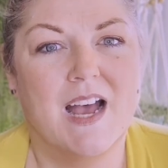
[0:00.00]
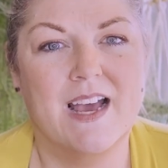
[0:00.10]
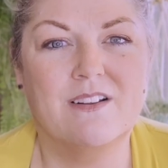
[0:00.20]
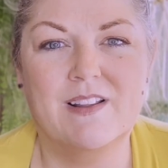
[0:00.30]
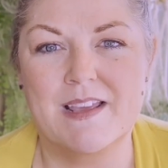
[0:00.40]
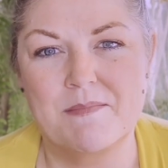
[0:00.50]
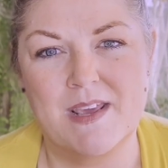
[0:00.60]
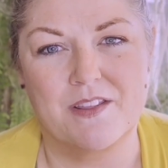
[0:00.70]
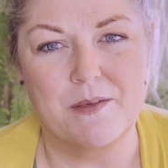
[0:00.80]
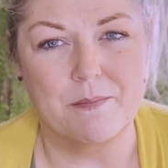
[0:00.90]
I don't like
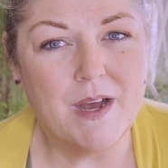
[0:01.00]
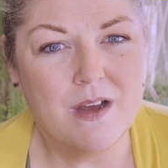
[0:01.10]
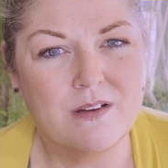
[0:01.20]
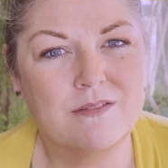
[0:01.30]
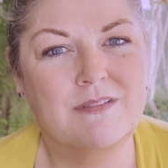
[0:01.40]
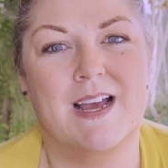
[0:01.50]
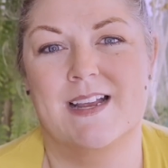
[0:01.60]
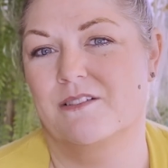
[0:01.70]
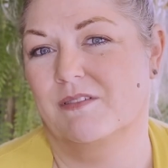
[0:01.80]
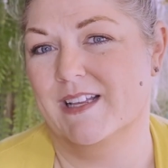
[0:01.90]
meat on the bone.
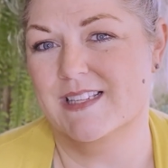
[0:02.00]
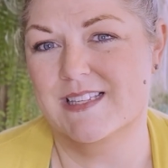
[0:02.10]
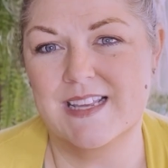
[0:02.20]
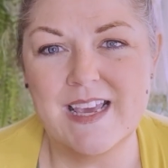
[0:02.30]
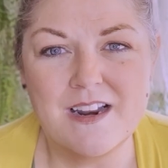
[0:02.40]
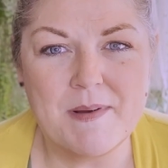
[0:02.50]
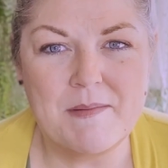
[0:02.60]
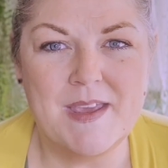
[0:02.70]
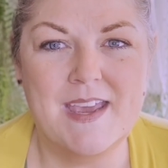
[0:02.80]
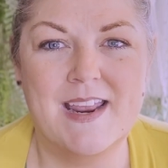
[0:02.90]
I don't like skin on my
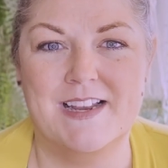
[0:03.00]
meat.